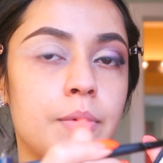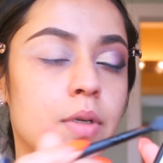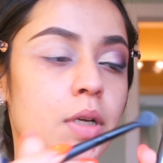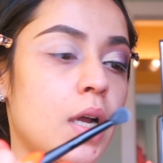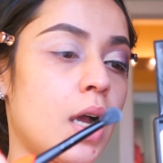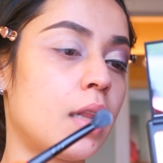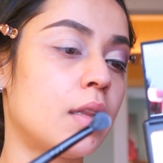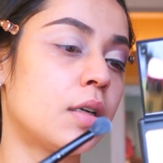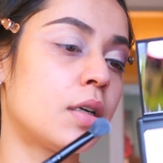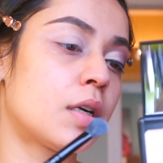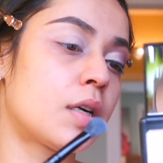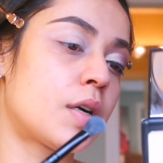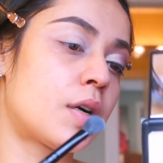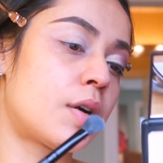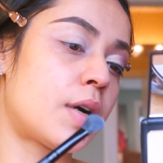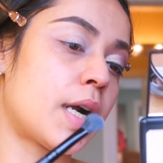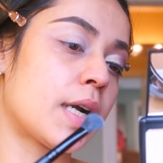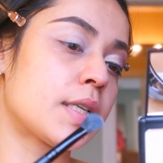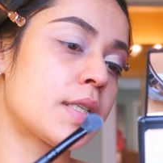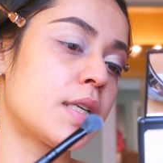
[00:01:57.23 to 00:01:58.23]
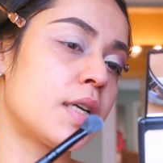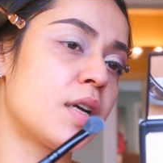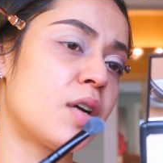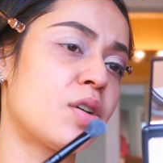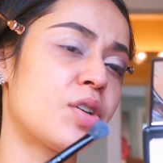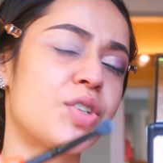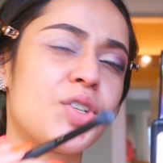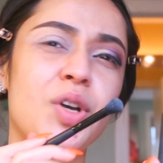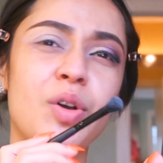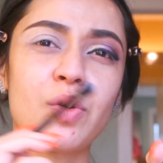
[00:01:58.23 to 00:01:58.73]
Color correcting
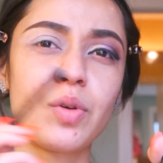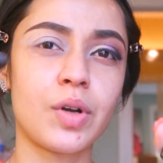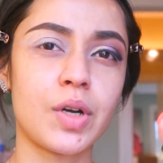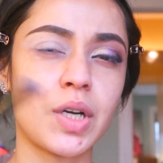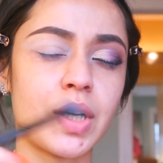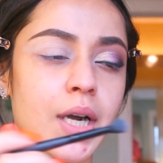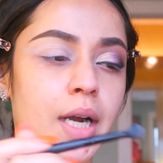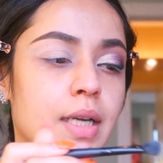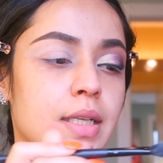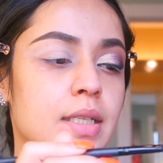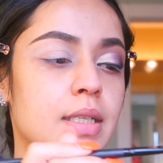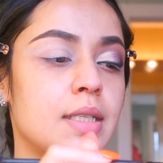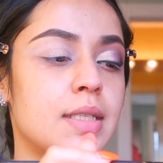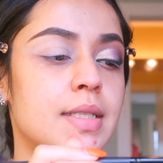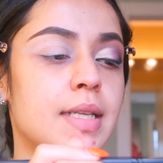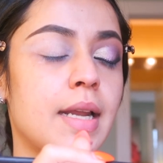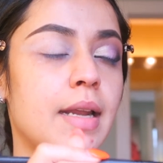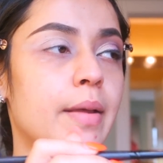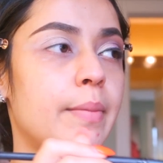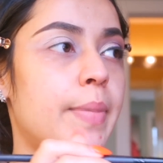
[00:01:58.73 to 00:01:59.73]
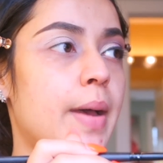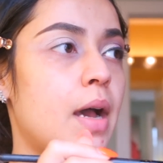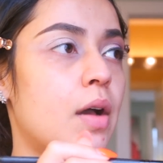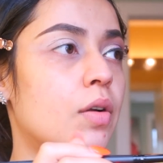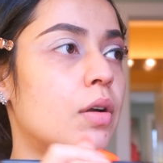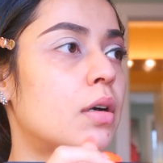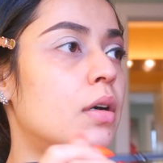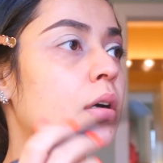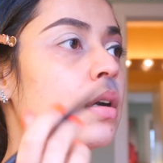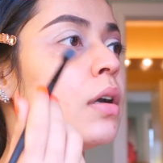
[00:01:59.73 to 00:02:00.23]
or tone correcting setting
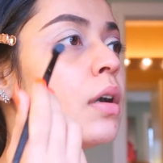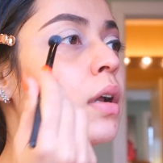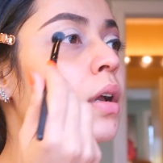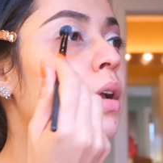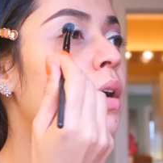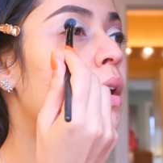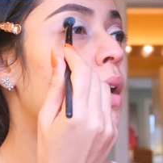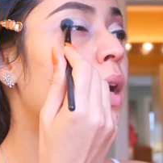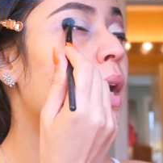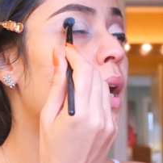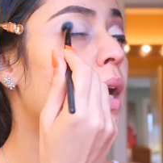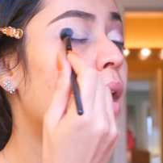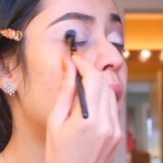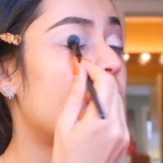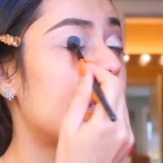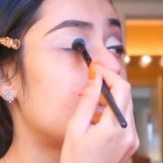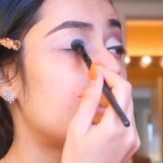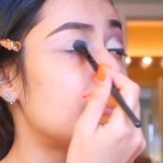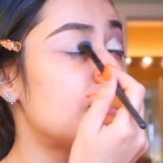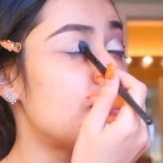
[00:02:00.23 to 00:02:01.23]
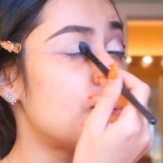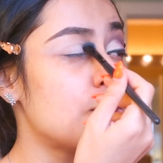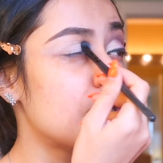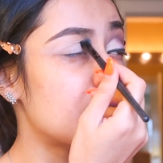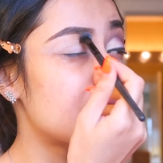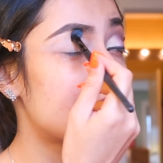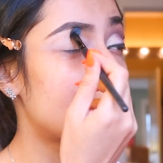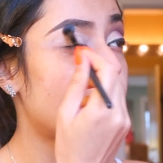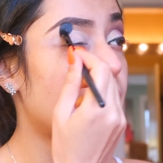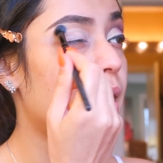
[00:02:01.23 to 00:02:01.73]
powder and
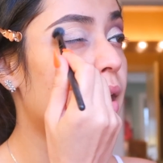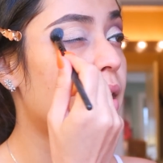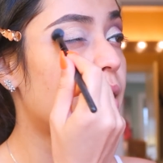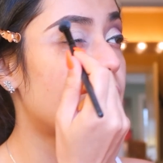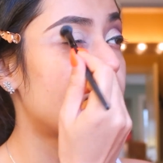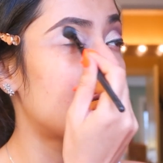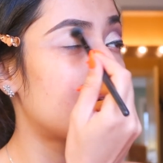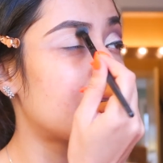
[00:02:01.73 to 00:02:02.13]
just like